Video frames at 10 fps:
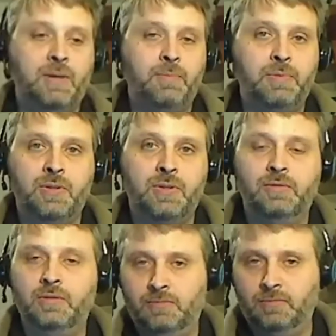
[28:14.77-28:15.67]
episode,
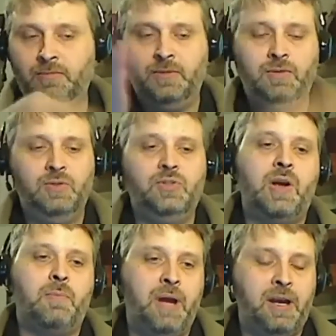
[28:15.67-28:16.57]
you, you
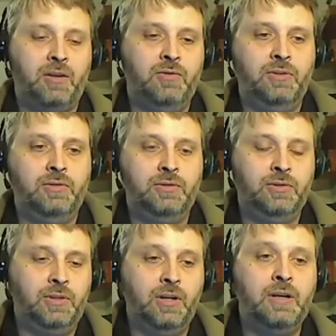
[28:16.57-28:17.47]
check back, you'll you'll
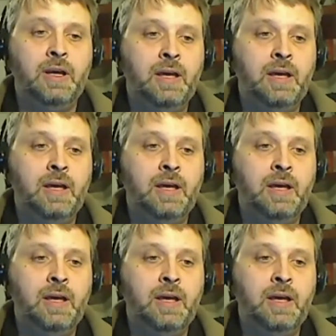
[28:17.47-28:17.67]
you'll hear it.